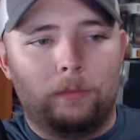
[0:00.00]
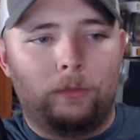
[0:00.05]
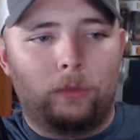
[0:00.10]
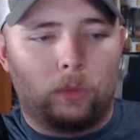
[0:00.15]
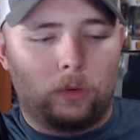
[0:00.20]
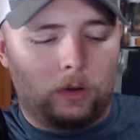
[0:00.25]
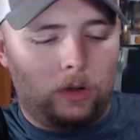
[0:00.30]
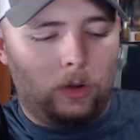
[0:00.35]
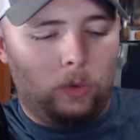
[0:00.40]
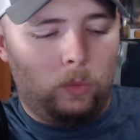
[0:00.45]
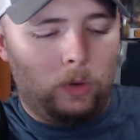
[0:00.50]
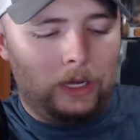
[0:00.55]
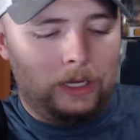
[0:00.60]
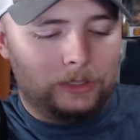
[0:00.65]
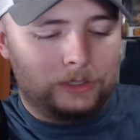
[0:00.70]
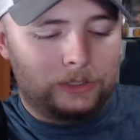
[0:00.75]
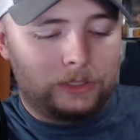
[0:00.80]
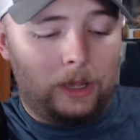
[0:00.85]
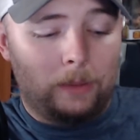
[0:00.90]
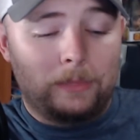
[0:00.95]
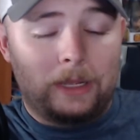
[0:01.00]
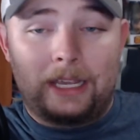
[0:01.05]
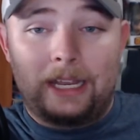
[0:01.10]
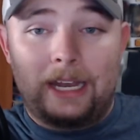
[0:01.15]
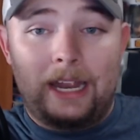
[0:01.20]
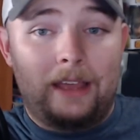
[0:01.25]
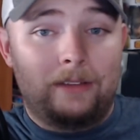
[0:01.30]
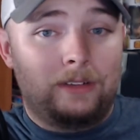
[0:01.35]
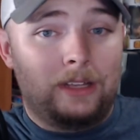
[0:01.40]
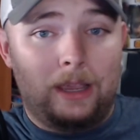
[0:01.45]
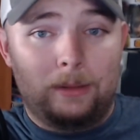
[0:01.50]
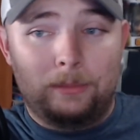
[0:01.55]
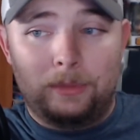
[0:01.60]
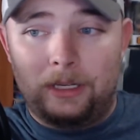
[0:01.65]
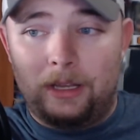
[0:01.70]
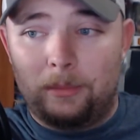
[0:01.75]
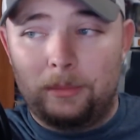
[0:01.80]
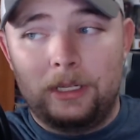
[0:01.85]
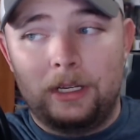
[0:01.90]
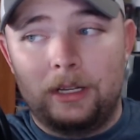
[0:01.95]
for a while, so I'm not going to have time to
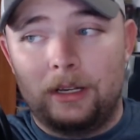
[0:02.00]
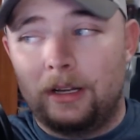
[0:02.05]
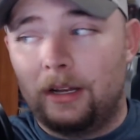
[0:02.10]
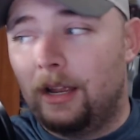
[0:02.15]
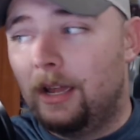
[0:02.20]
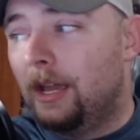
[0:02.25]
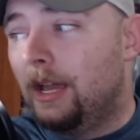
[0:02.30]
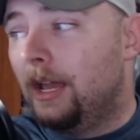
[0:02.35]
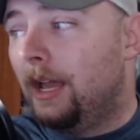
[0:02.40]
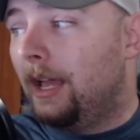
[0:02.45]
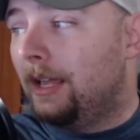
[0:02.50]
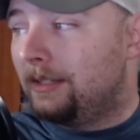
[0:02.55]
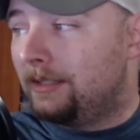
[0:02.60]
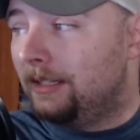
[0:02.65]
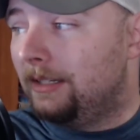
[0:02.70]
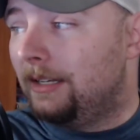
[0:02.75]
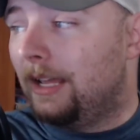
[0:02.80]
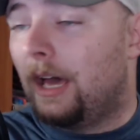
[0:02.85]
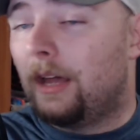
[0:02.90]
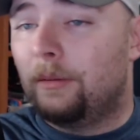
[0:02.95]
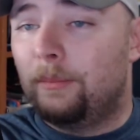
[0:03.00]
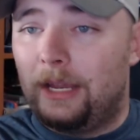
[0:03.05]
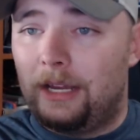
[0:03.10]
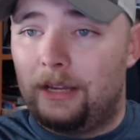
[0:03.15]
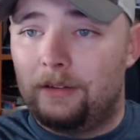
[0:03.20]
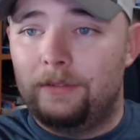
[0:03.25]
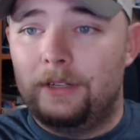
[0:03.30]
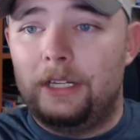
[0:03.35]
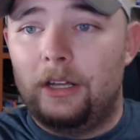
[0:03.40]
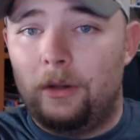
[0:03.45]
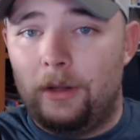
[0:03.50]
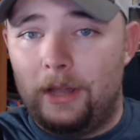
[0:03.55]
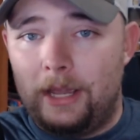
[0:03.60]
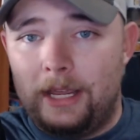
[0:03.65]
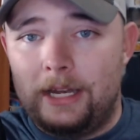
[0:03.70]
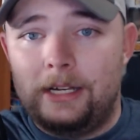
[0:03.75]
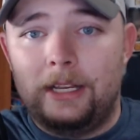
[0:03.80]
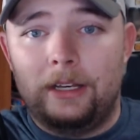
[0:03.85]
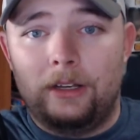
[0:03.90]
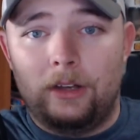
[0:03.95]
come in here and sit down and make a video,
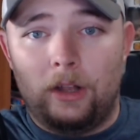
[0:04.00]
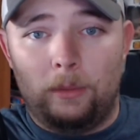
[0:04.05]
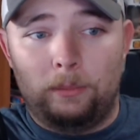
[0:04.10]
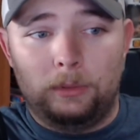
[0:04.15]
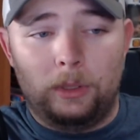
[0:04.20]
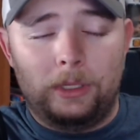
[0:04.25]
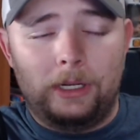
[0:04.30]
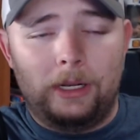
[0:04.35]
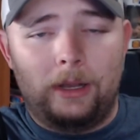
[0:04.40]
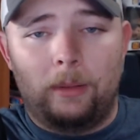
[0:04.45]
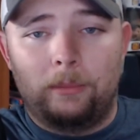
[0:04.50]
edit it, and upload it.